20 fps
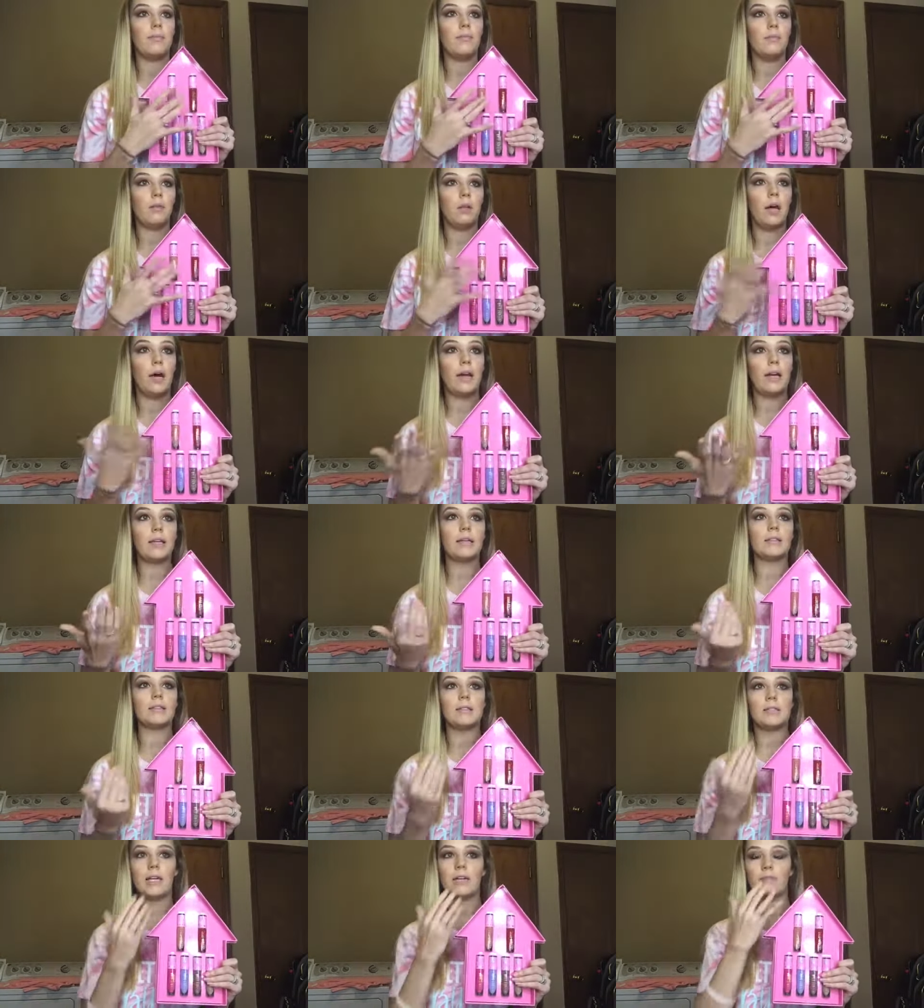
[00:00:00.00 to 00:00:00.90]
like
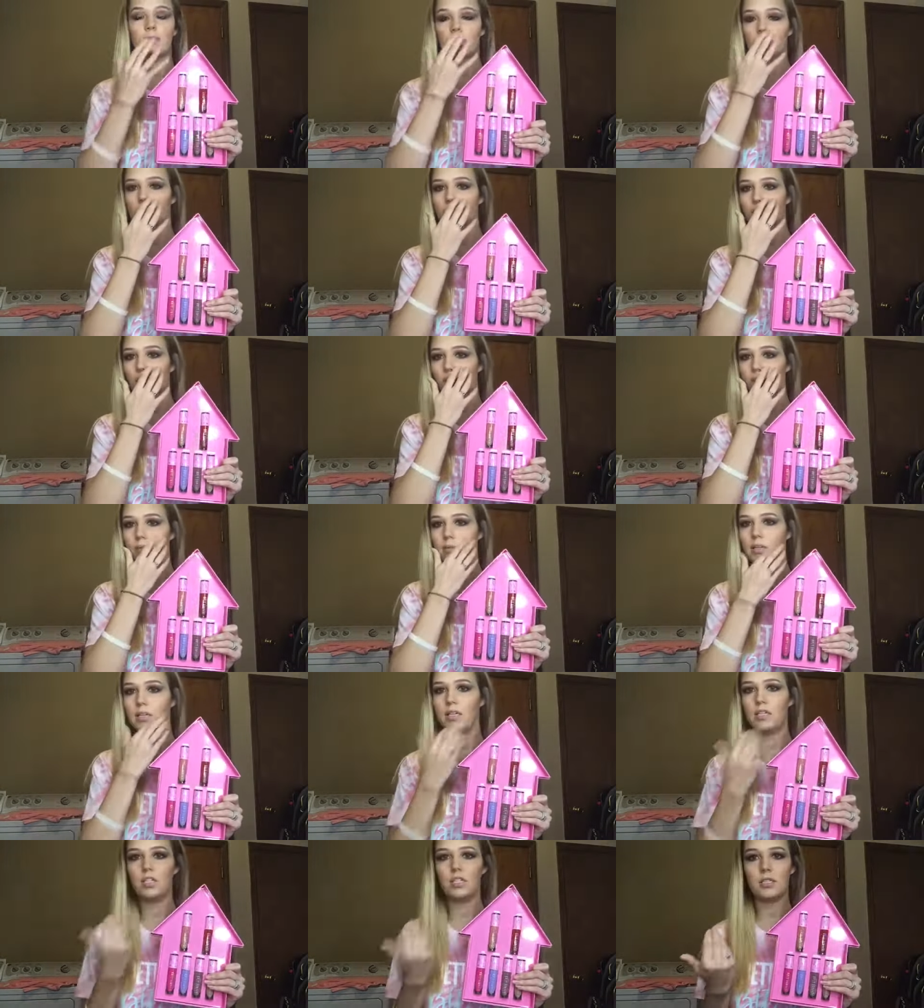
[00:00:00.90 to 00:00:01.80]
several of them
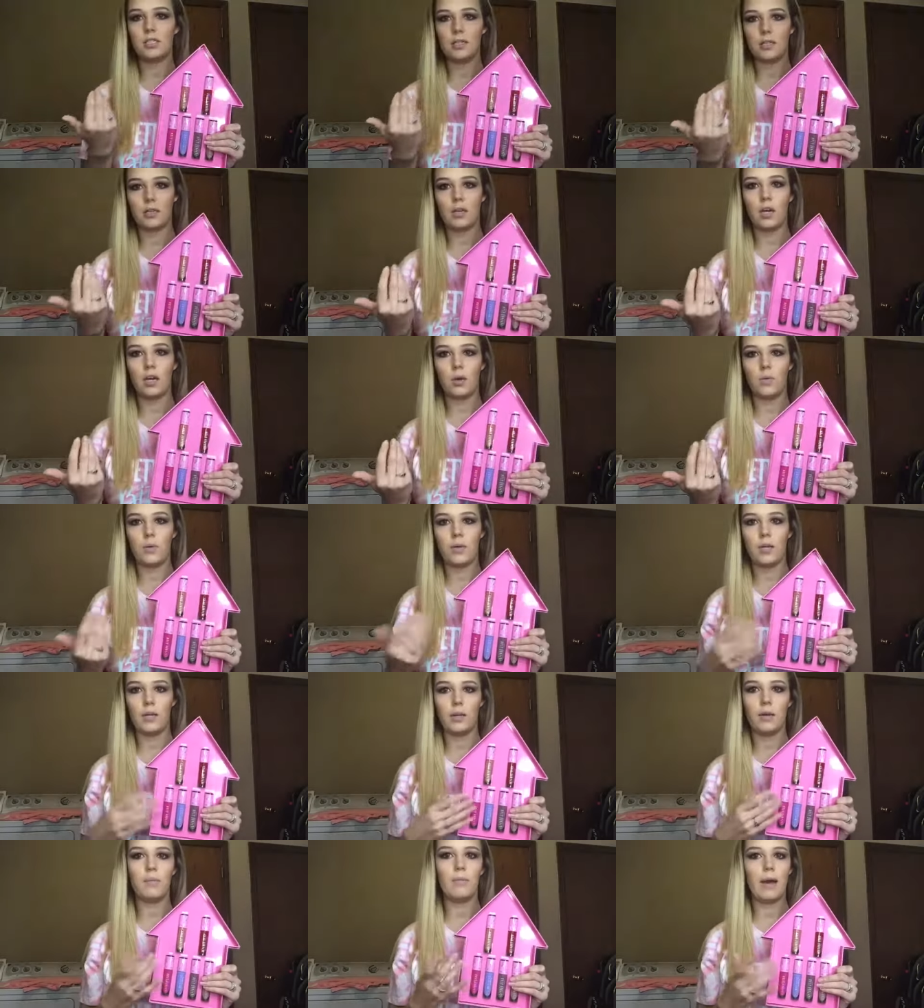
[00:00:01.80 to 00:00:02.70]
than just to go
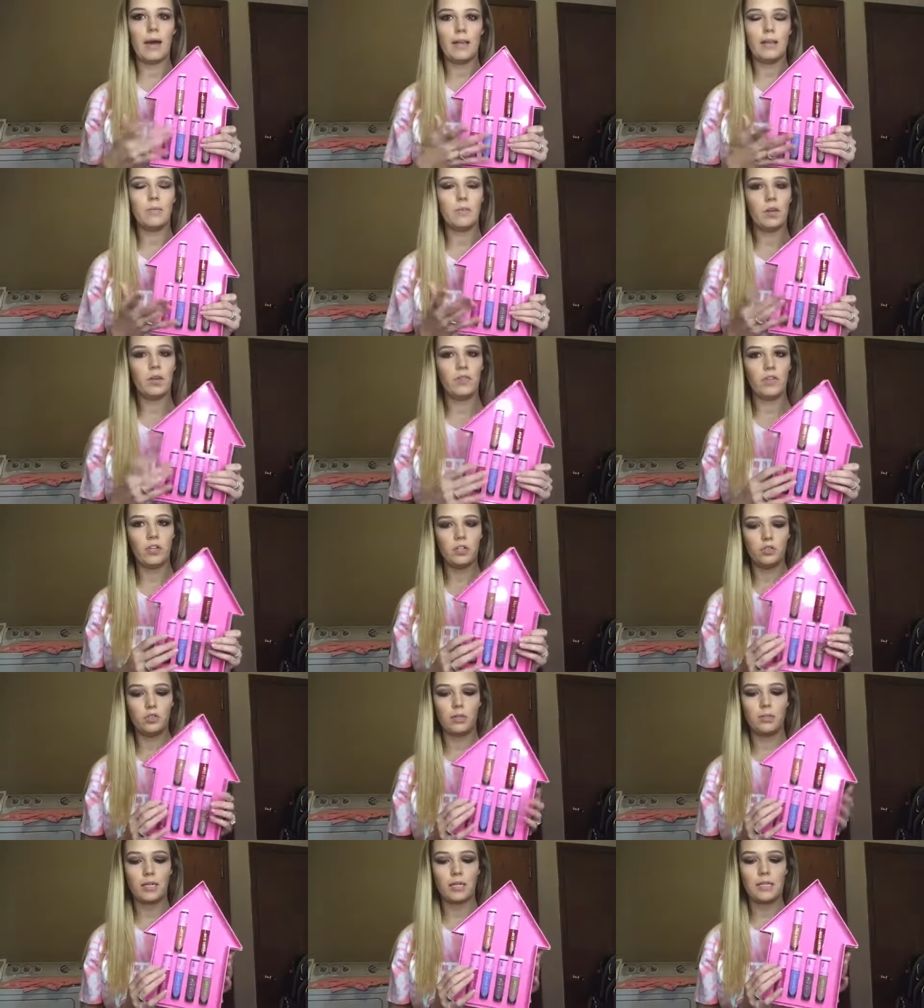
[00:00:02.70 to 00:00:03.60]
in and buy them
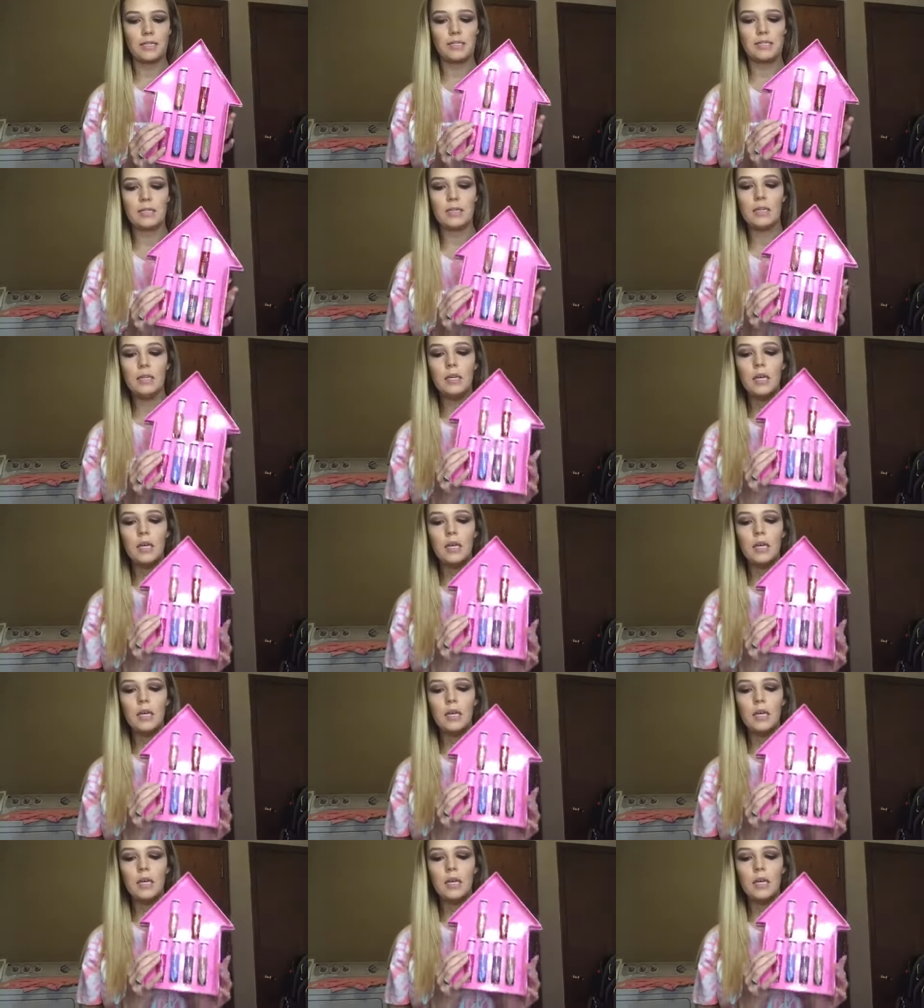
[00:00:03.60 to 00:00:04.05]
individually because